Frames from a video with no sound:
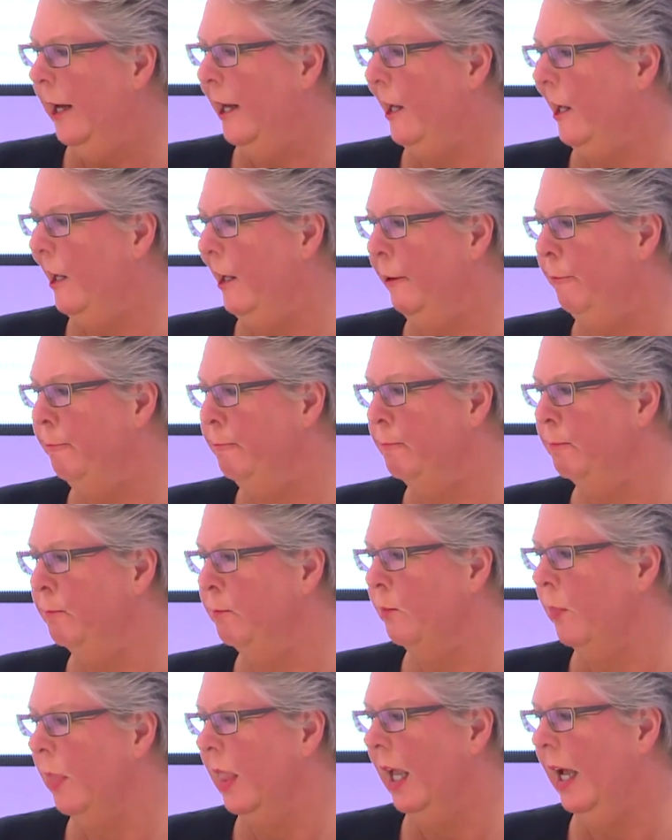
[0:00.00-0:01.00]

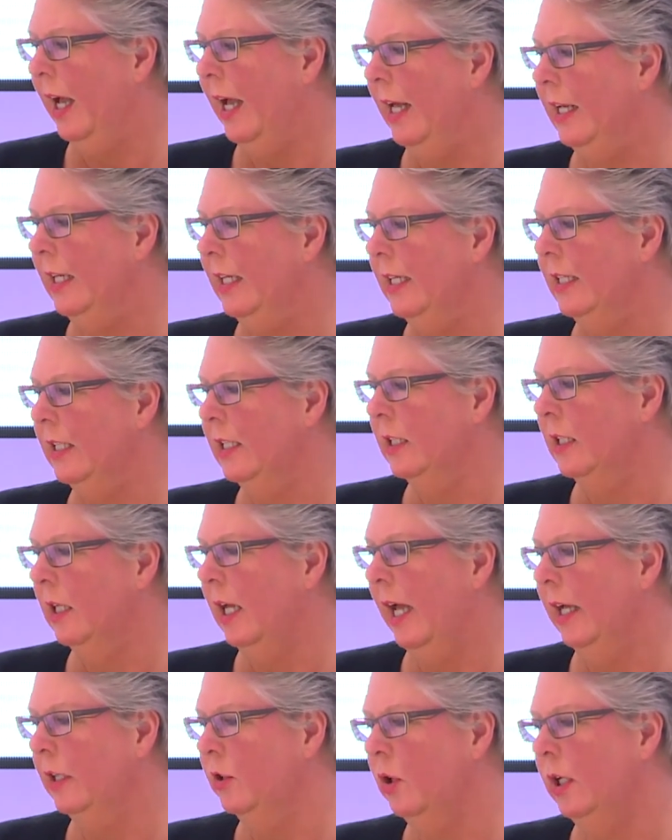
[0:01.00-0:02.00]
And it's
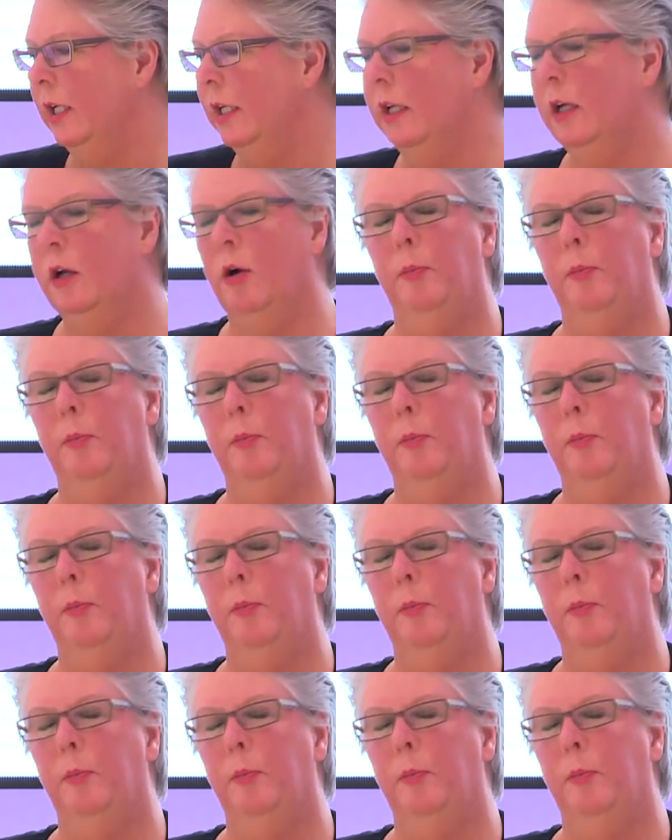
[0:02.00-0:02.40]
actually the